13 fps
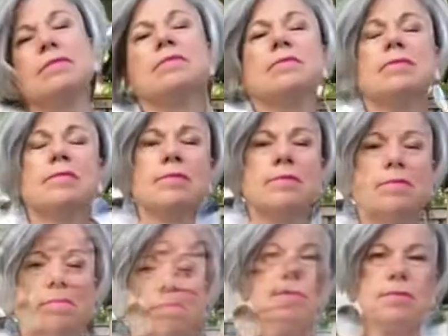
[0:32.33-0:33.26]

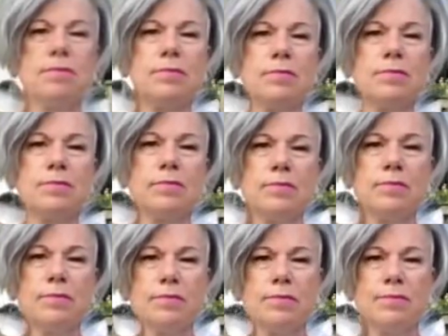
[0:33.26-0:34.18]

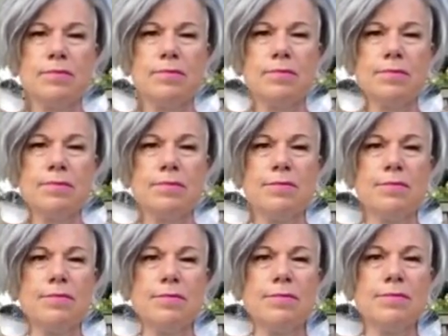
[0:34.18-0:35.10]

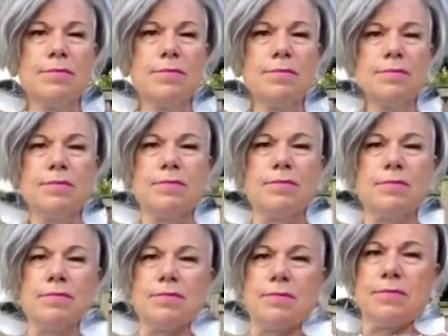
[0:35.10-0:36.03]

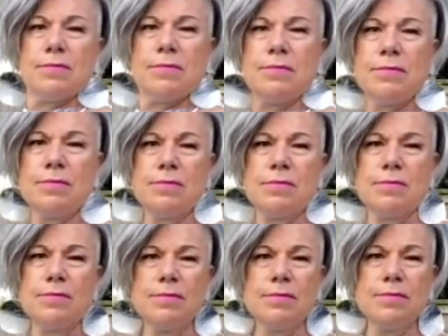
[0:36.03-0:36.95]

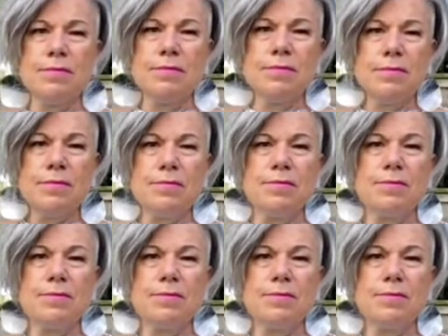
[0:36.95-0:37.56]
(silent)